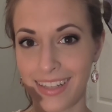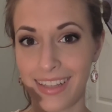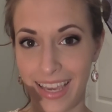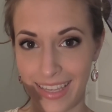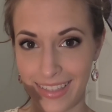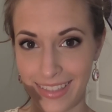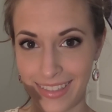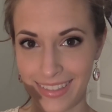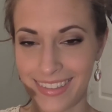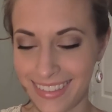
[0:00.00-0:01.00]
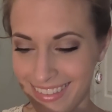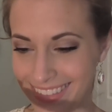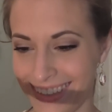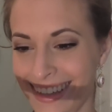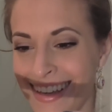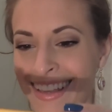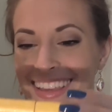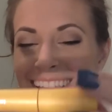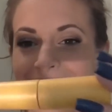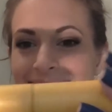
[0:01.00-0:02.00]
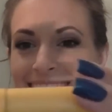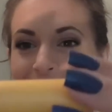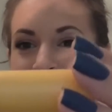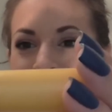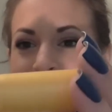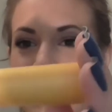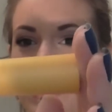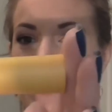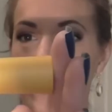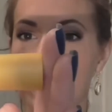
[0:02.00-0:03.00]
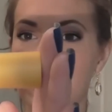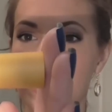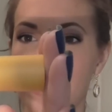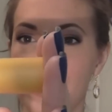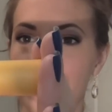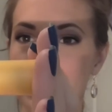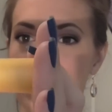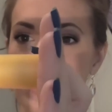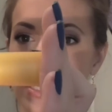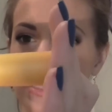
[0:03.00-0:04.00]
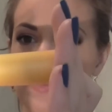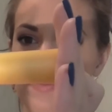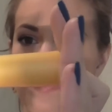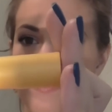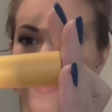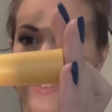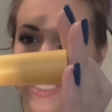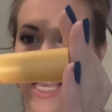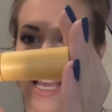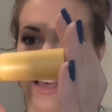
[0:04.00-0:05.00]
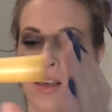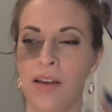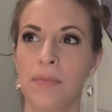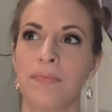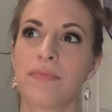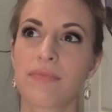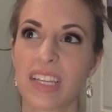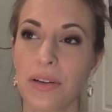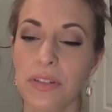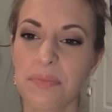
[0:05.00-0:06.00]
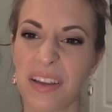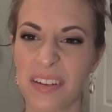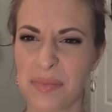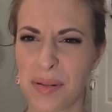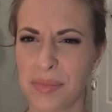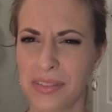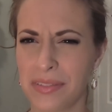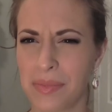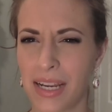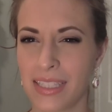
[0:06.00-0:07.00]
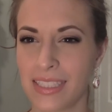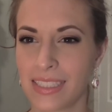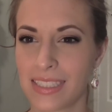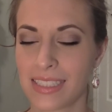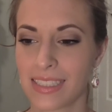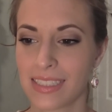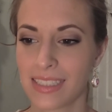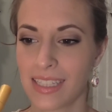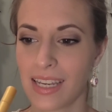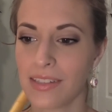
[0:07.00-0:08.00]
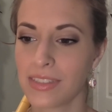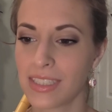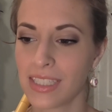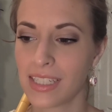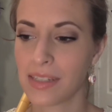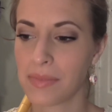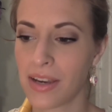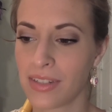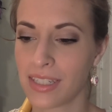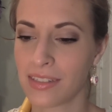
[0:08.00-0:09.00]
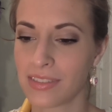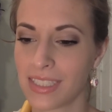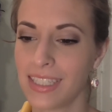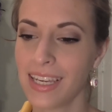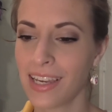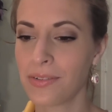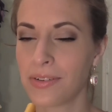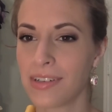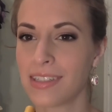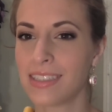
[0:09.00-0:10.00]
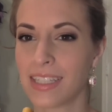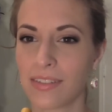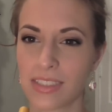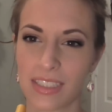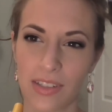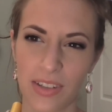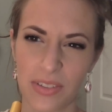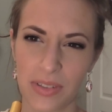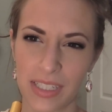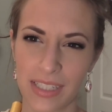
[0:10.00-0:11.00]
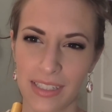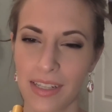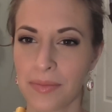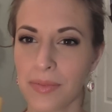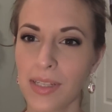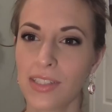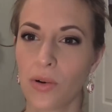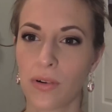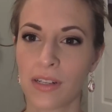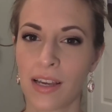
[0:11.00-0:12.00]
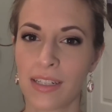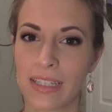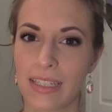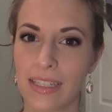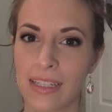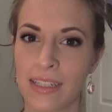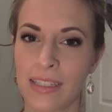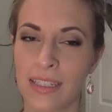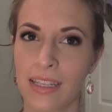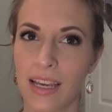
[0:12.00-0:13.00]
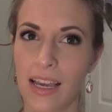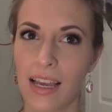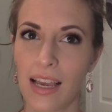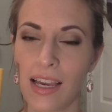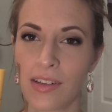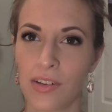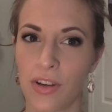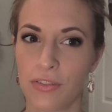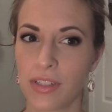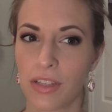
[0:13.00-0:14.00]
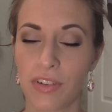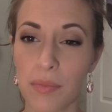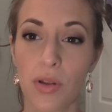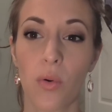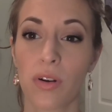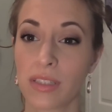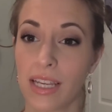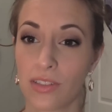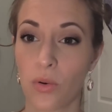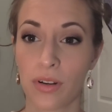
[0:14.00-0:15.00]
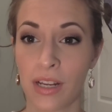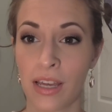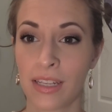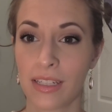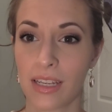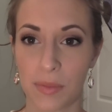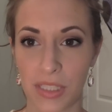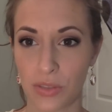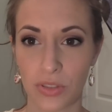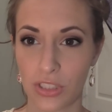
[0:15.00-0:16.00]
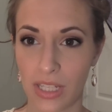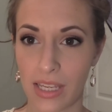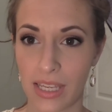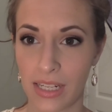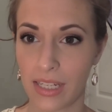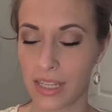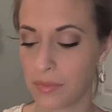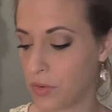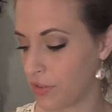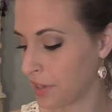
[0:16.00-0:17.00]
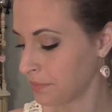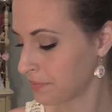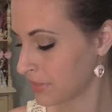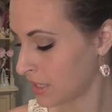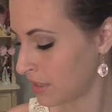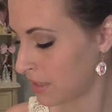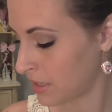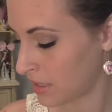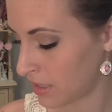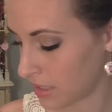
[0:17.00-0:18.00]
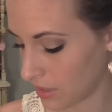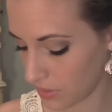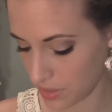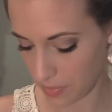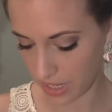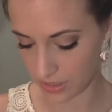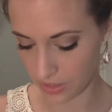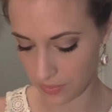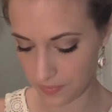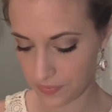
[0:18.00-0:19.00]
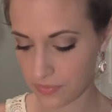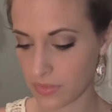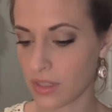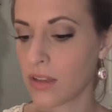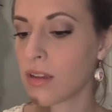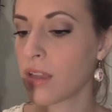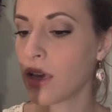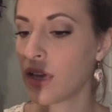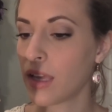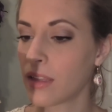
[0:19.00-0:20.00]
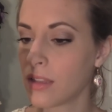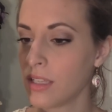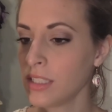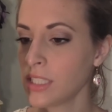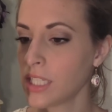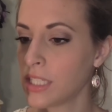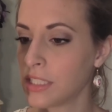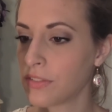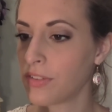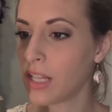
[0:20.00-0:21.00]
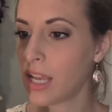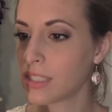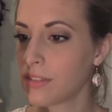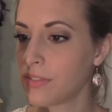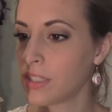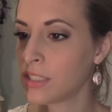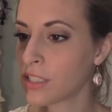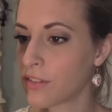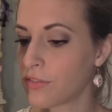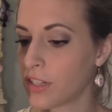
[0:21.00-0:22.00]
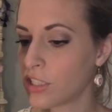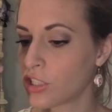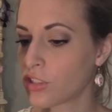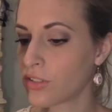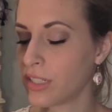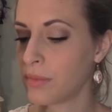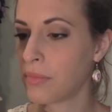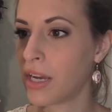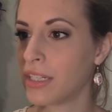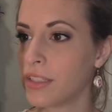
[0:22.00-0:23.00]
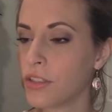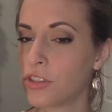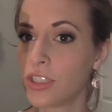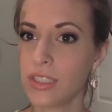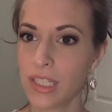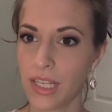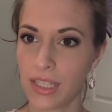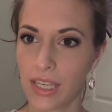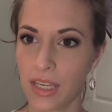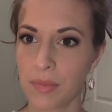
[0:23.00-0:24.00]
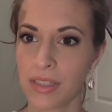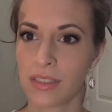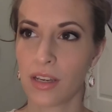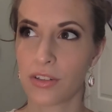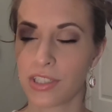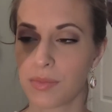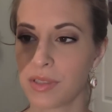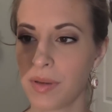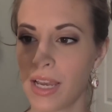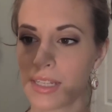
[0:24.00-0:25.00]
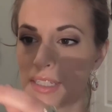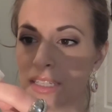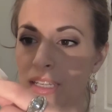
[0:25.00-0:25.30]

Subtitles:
length. And it's just the yellow one. It is now dead. I wouldn't probably rebuy this. I was thinking about it and I was like, yeah, I would. Then I was like, no, I wouldn't. I'm really torn on it, and I don't know, I feel if I'm torn on it, I might as well just not get it again and move on. It wasn't bad though. This is Philosophy's Fresh Cream Body Lotion. It came in a Christmas pack